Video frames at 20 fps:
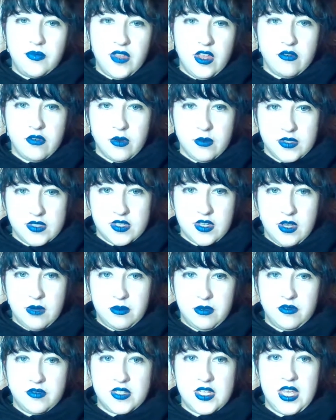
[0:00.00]
everyone's
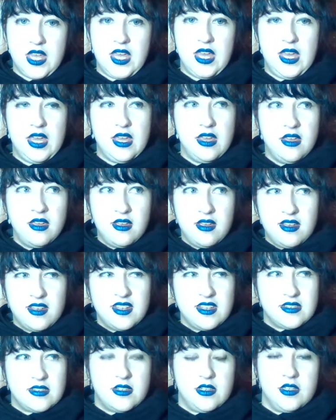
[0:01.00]
cup of tea.
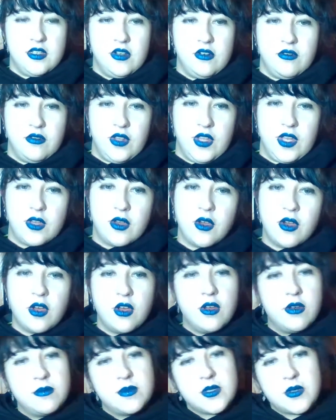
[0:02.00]
It's a lot of like
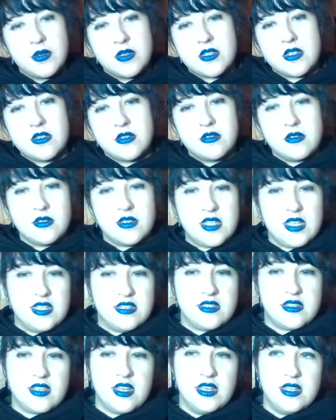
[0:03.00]
herbs, crystals,
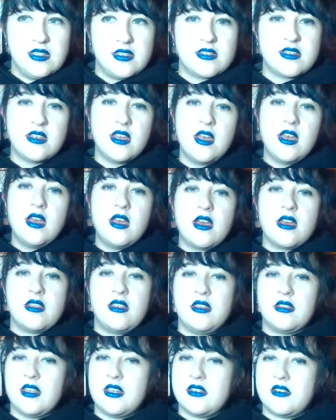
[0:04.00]
incense. I
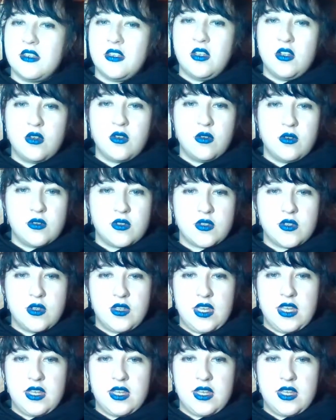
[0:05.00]
think they said you could also